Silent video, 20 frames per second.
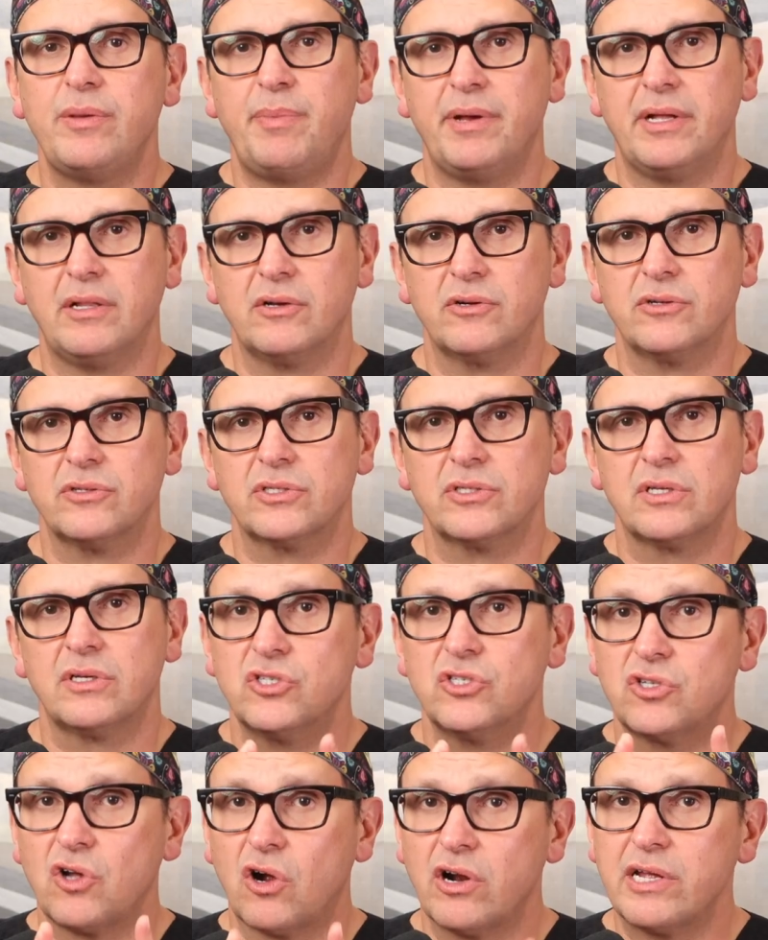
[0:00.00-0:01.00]
pillars,
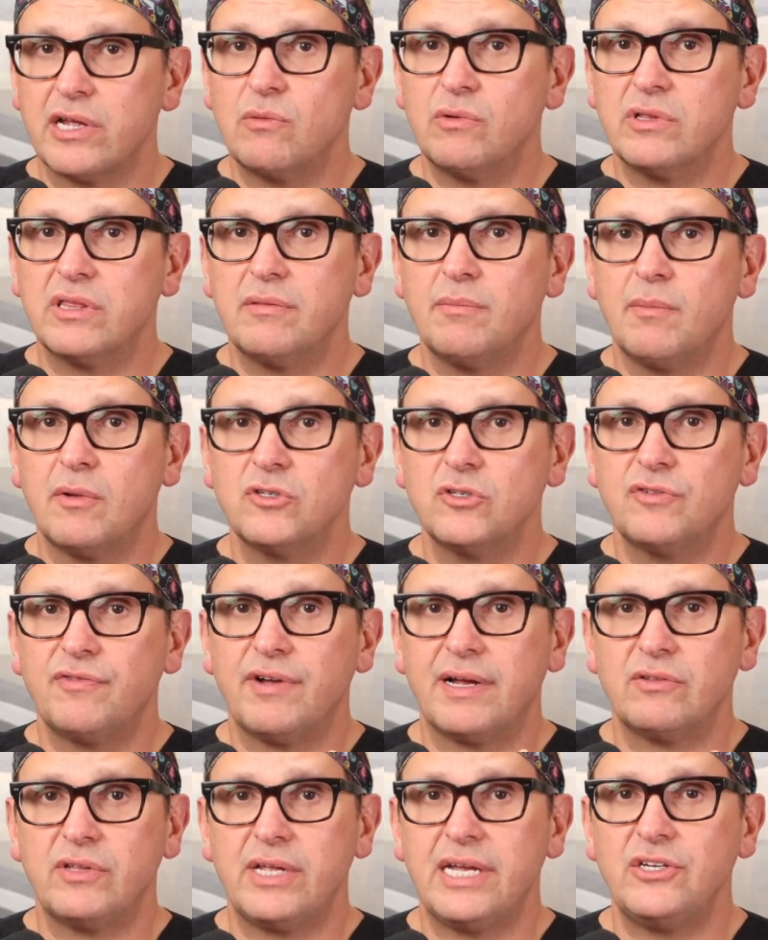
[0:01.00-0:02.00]
starting with the most
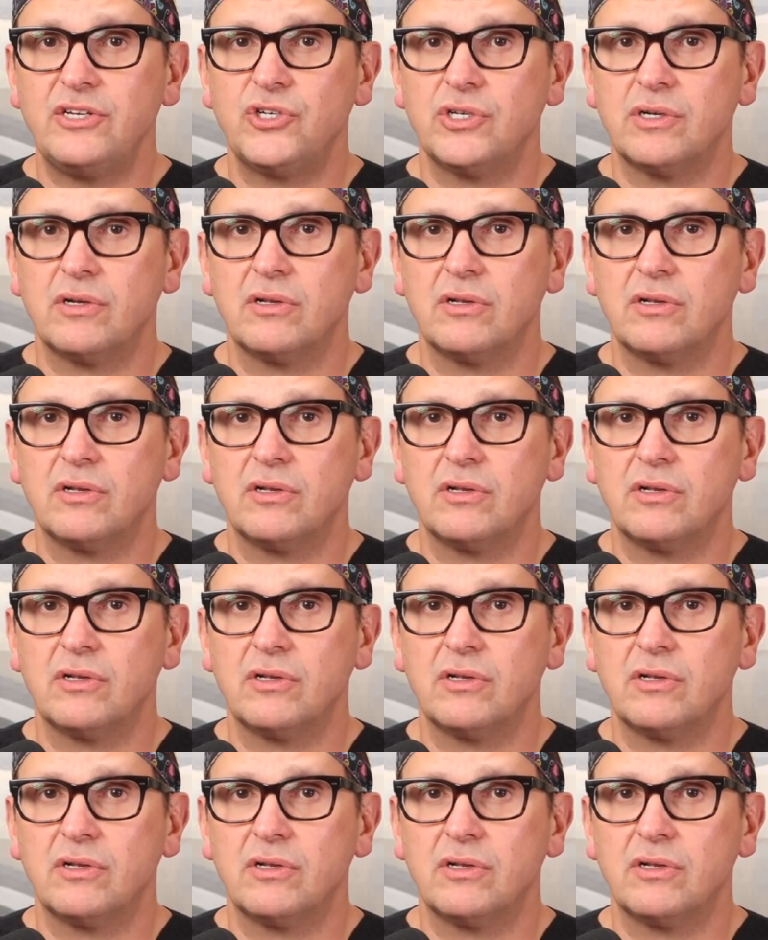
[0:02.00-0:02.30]
foundational.